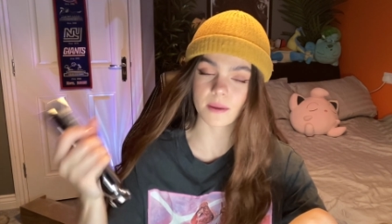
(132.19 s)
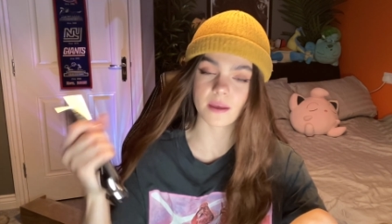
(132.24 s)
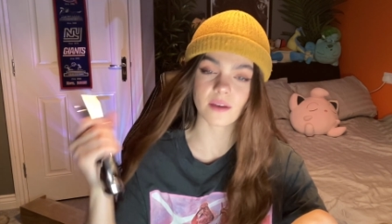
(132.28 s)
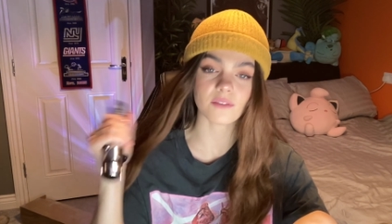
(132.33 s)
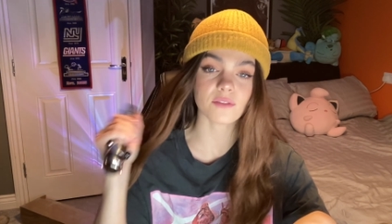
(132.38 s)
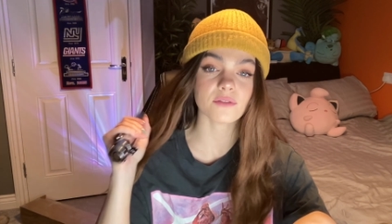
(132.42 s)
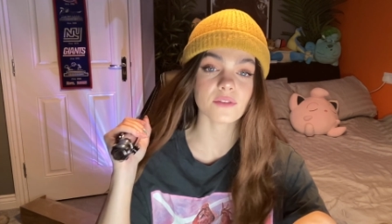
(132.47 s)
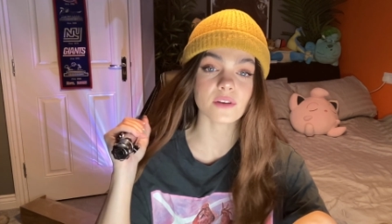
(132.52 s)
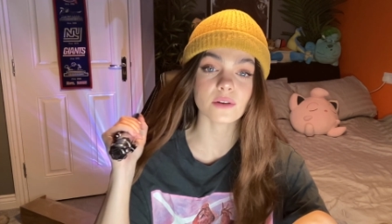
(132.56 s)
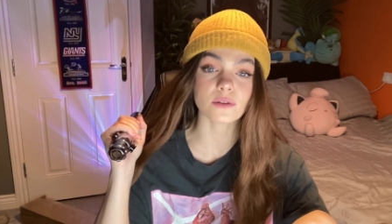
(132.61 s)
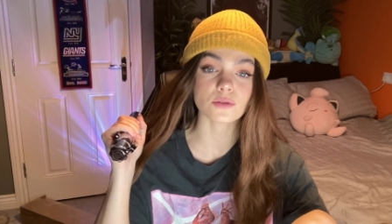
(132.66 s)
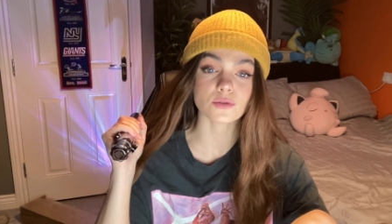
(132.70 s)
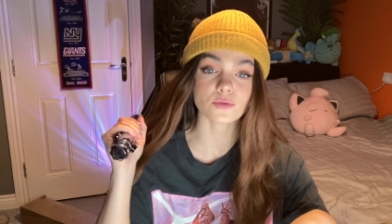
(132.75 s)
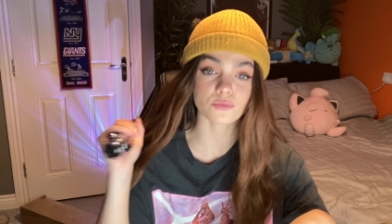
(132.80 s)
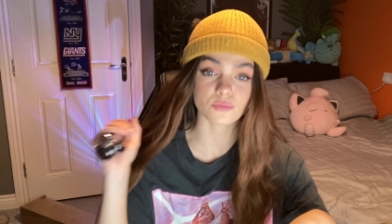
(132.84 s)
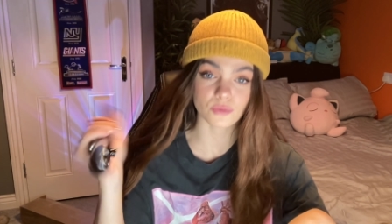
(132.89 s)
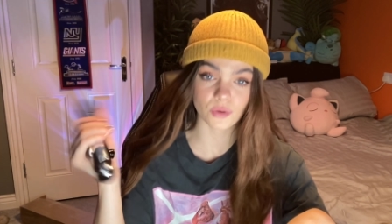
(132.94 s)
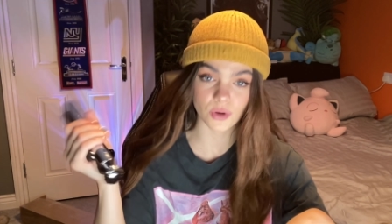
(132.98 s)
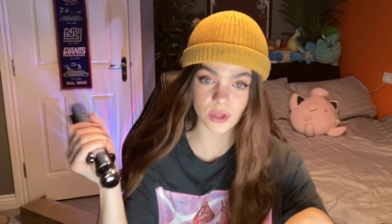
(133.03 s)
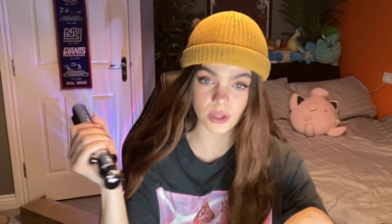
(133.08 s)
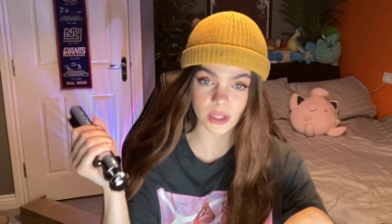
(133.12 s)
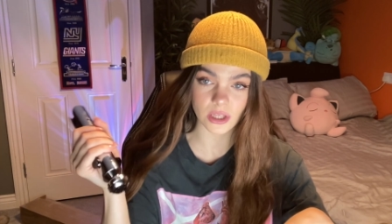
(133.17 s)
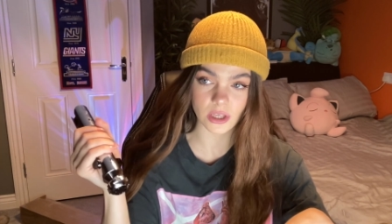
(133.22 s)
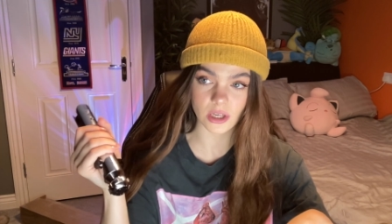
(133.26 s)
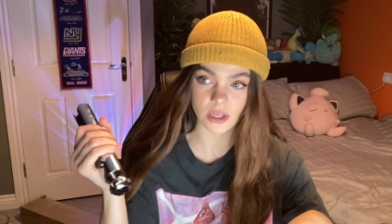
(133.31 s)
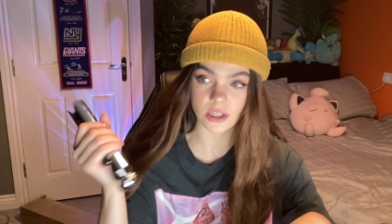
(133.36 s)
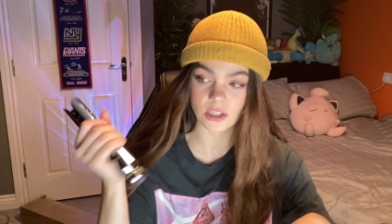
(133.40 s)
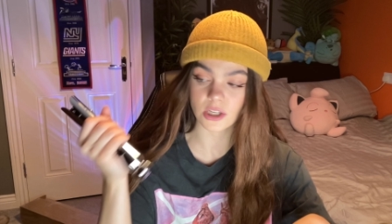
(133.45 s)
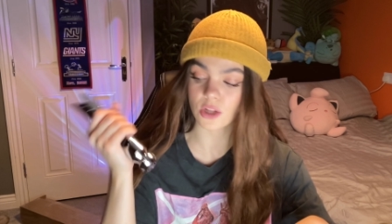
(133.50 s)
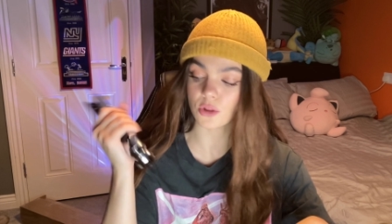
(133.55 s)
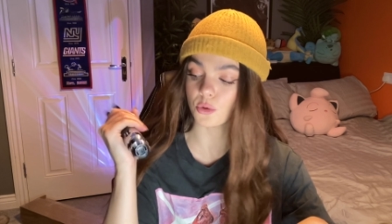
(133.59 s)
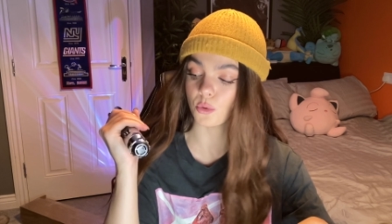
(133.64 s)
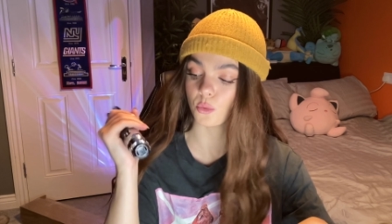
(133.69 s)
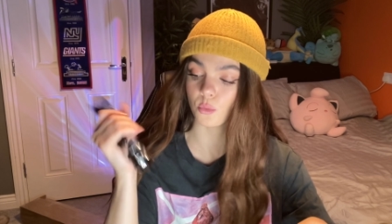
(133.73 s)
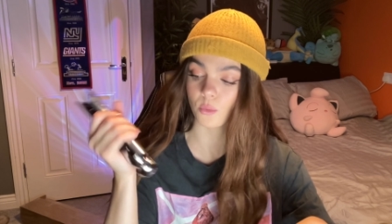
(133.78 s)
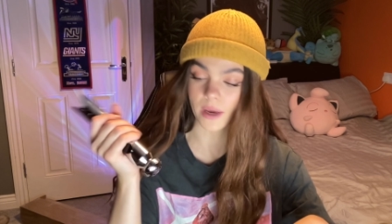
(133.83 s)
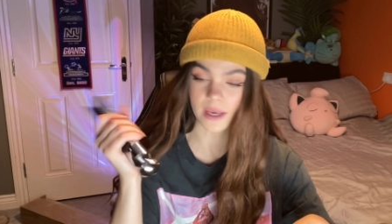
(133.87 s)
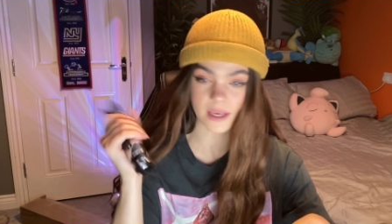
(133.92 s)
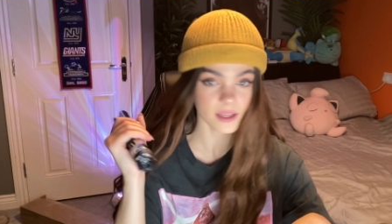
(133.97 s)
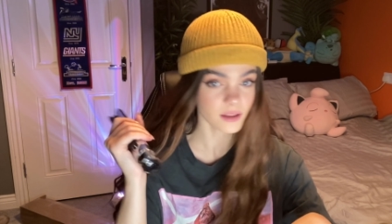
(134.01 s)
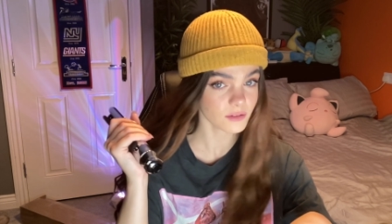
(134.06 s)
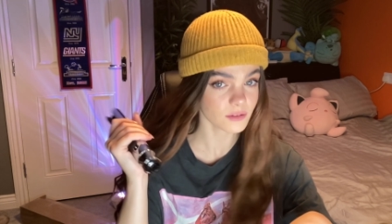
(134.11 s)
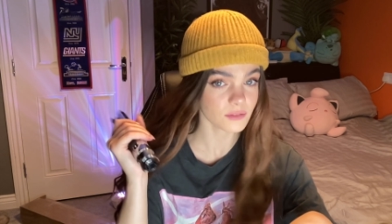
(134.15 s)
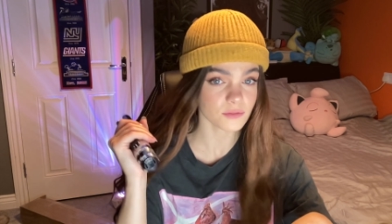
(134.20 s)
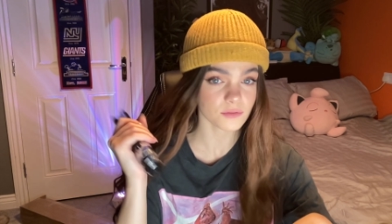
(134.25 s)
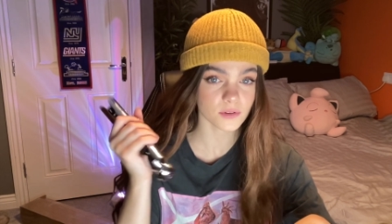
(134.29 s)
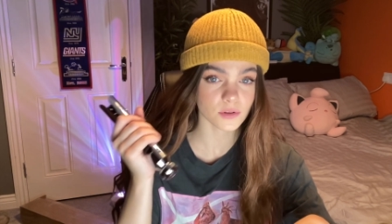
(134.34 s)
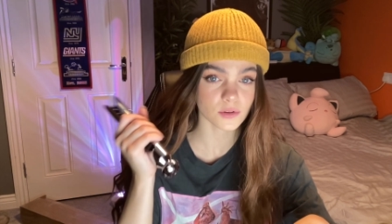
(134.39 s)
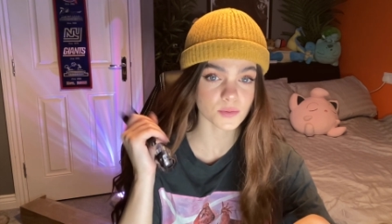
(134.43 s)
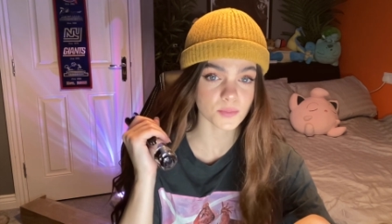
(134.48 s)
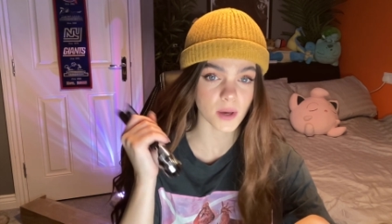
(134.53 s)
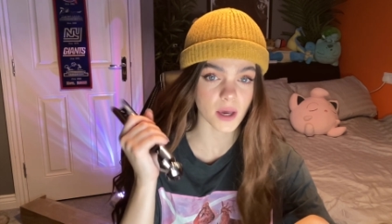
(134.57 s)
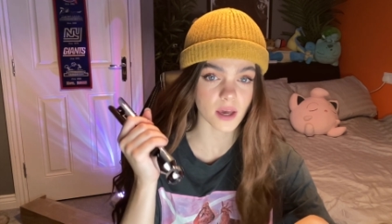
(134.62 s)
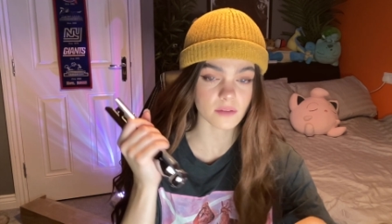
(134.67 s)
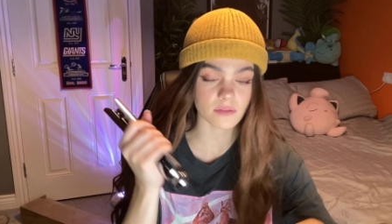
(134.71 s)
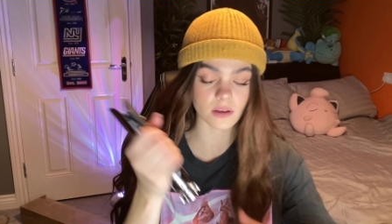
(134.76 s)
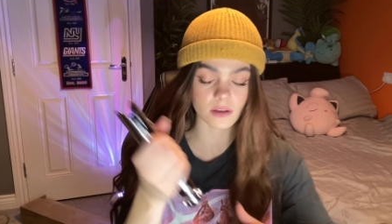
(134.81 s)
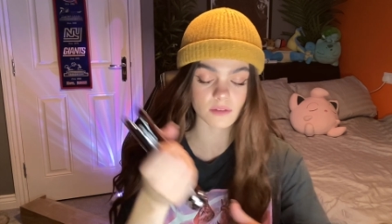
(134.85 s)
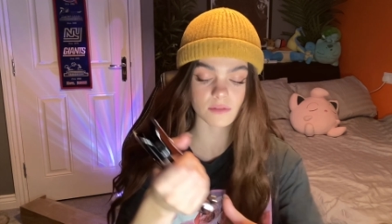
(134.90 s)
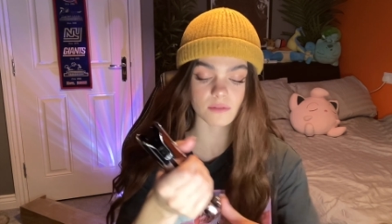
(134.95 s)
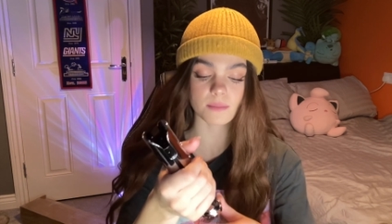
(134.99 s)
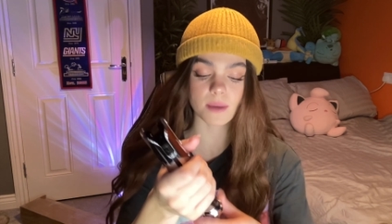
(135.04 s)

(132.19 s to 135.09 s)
it feels really good and the weight feels perfect for